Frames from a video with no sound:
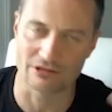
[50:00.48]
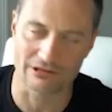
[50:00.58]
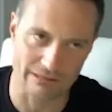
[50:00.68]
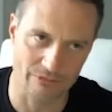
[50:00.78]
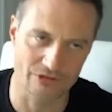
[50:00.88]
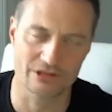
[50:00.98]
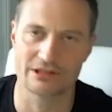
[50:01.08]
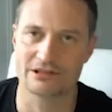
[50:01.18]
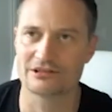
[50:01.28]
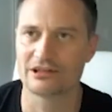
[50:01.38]
your
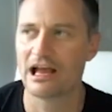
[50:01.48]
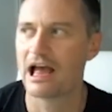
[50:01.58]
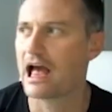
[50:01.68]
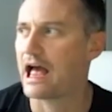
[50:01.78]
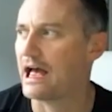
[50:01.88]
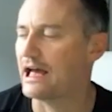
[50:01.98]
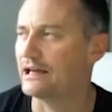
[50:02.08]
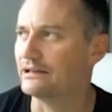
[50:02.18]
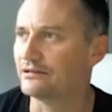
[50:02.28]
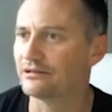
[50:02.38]
images,
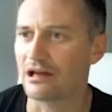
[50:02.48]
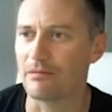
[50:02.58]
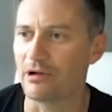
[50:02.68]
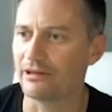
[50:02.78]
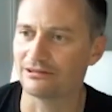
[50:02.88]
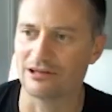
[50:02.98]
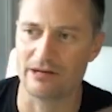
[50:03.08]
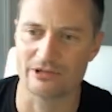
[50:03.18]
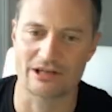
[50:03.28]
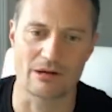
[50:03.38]
and by the
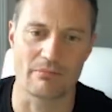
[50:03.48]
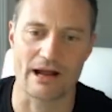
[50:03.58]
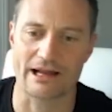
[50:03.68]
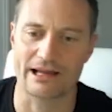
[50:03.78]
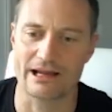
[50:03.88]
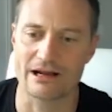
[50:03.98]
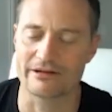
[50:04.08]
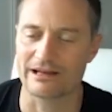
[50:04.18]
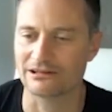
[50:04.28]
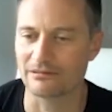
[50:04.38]
time you come back here,
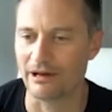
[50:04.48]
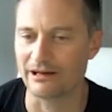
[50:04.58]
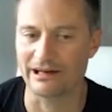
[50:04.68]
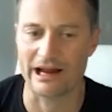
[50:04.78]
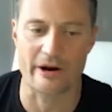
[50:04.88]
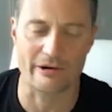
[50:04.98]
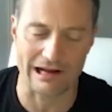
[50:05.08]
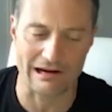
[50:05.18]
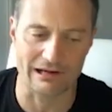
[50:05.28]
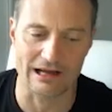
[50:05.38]
that's about an hour and
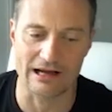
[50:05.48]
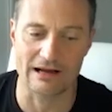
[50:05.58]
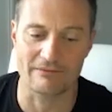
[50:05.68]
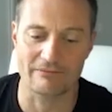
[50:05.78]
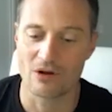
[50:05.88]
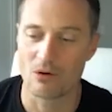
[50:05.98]
a half.